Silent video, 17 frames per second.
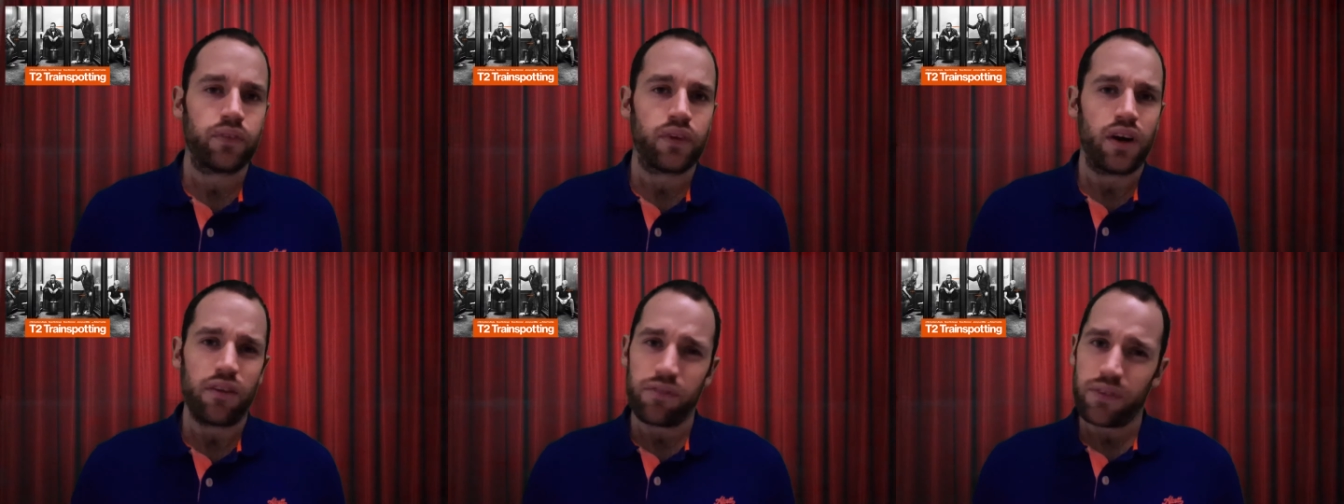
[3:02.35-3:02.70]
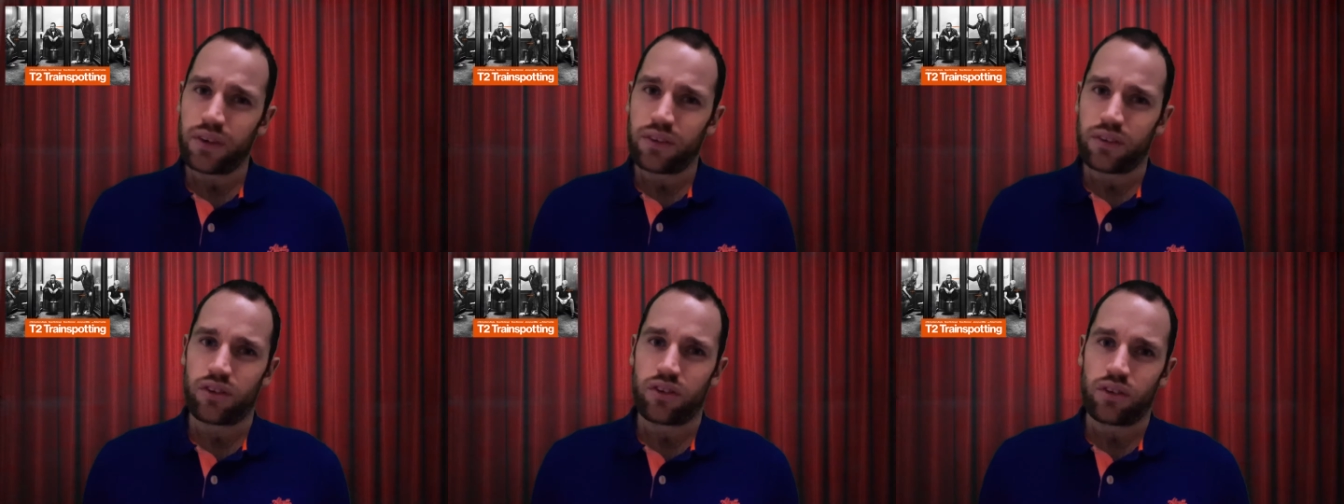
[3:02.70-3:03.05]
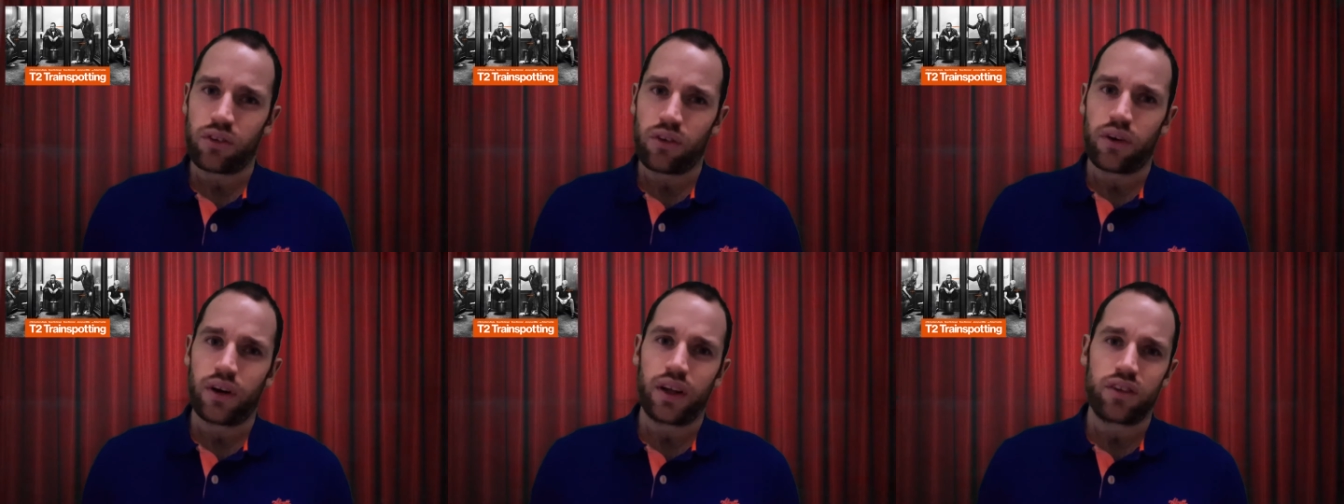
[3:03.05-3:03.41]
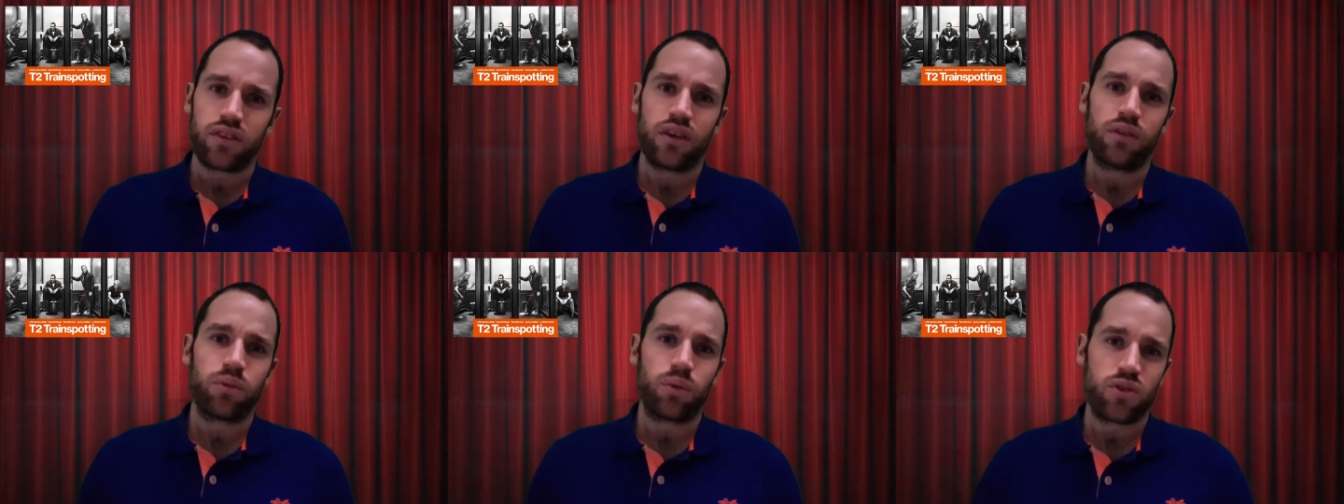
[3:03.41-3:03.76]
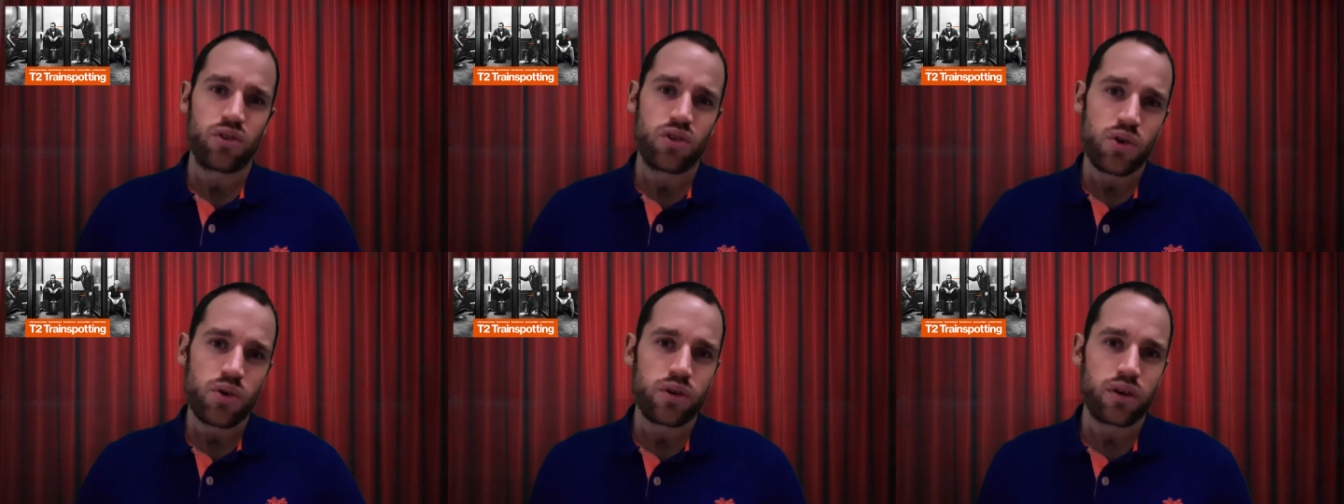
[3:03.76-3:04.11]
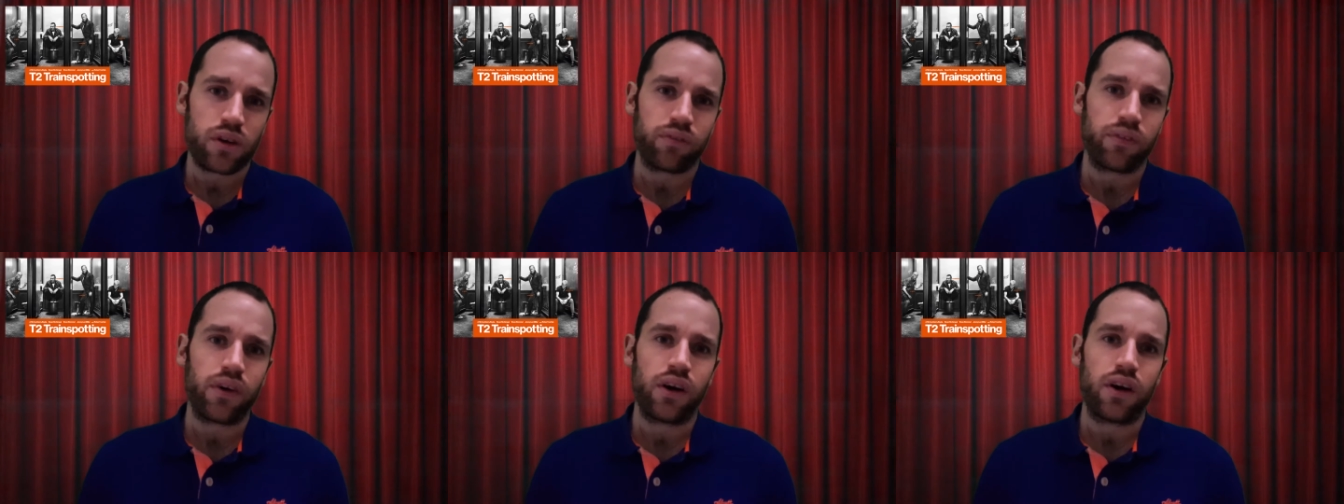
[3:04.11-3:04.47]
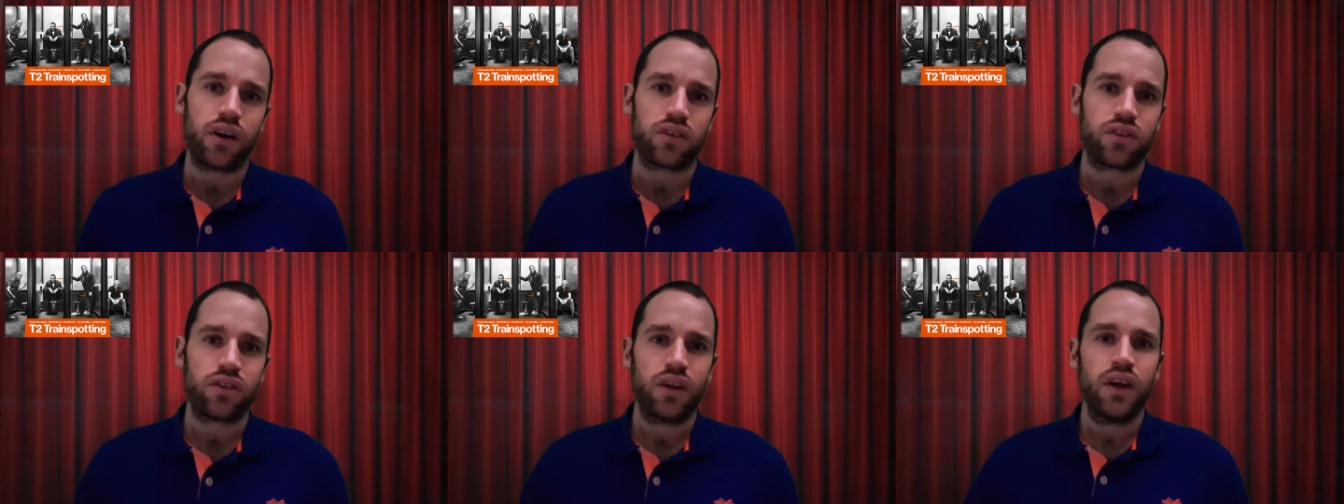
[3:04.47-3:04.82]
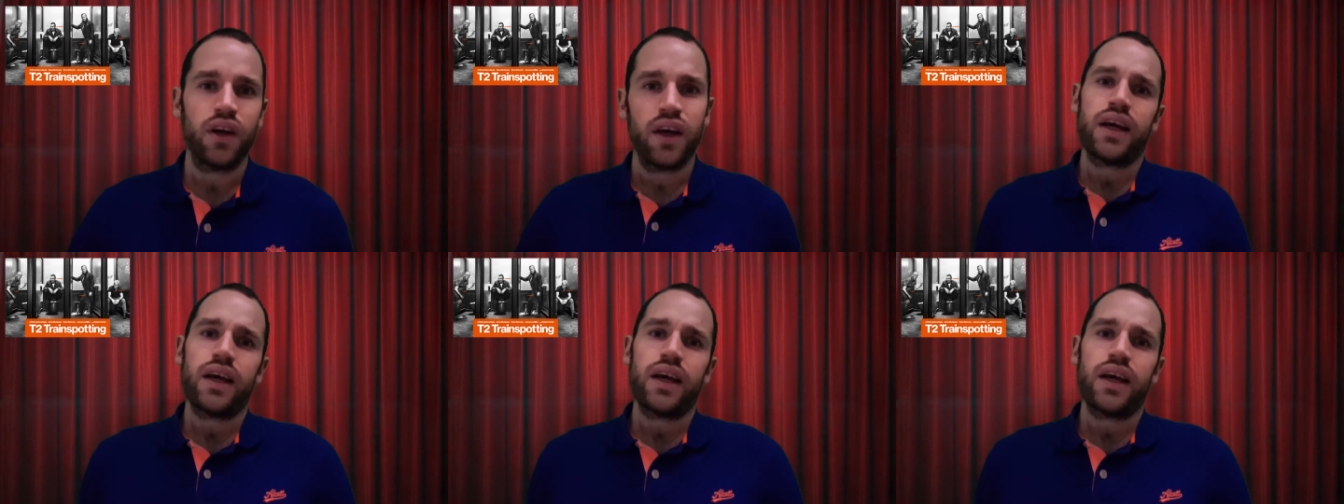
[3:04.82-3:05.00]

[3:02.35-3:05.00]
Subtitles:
I found the story at times was too diverse.